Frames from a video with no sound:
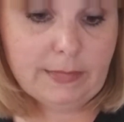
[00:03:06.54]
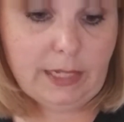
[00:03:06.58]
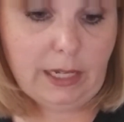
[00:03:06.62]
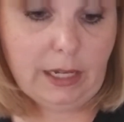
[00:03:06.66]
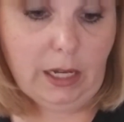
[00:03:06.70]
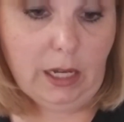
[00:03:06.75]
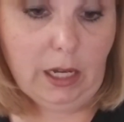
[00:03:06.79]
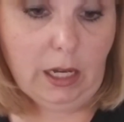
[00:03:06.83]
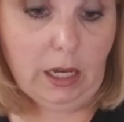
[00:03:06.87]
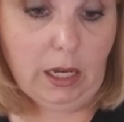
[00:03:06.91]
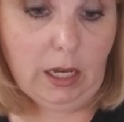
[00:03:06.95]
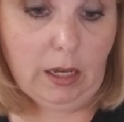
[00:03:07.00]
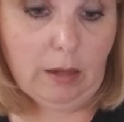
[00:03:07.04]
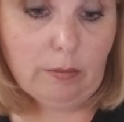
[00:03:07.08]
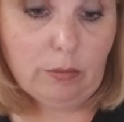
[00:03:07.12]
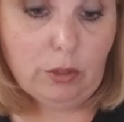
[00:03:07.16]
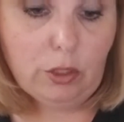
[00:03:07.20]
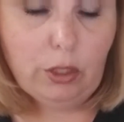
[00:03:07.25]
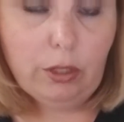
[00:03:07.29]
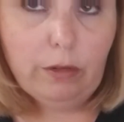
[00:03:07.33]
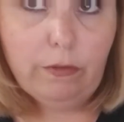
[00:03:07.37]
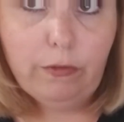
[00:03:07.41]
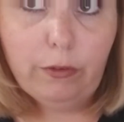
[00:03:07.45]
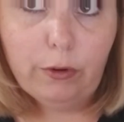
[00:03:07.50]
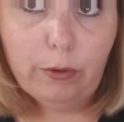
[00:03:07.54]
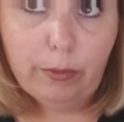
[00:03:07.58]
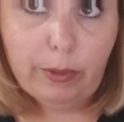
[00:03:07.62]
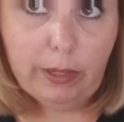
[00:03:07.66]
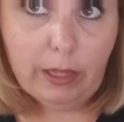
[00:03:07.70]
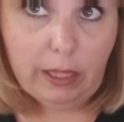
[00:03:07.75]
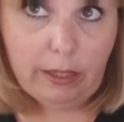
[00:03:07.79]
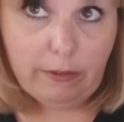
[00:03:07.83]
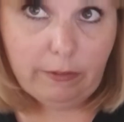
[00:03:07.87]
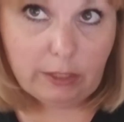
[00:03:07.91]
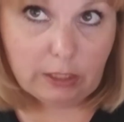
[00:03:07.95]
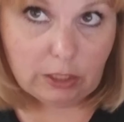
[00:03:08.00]
um, good for
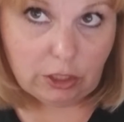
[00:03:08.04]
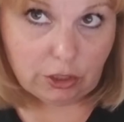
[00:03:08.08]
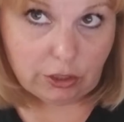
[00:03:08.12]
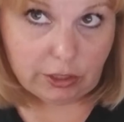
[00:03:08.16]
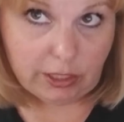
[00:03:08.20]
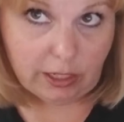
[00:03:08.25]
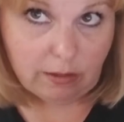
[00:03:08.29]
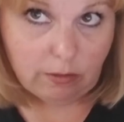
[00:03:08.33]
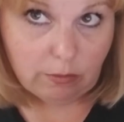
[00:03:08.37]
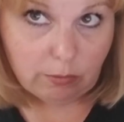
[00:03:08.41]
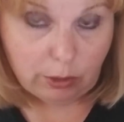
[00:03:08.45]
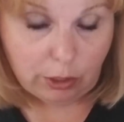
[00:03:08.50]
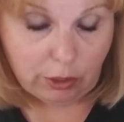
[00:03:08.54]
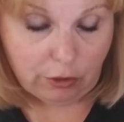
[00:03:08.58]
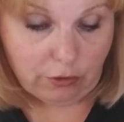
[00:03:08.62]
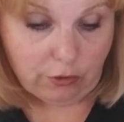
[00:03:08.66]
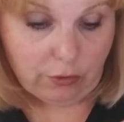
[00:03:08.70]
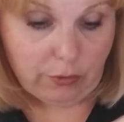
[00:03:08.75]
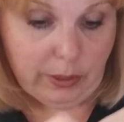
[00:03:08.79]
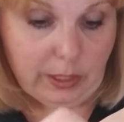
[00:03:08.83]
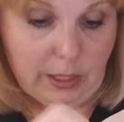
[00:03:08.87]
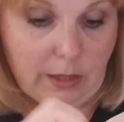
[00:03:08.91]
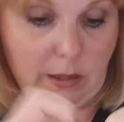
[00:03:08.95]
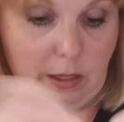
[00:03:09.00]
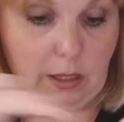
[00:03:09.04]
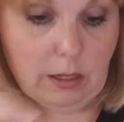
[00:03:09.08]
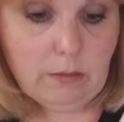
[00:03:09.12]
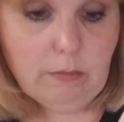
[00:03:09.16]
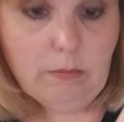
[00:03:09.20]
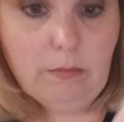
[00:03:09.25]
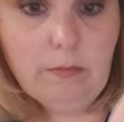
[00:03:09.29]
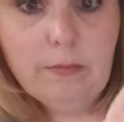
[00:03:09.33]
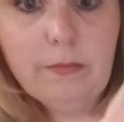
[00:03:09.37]
relieving stress when you squeeze it.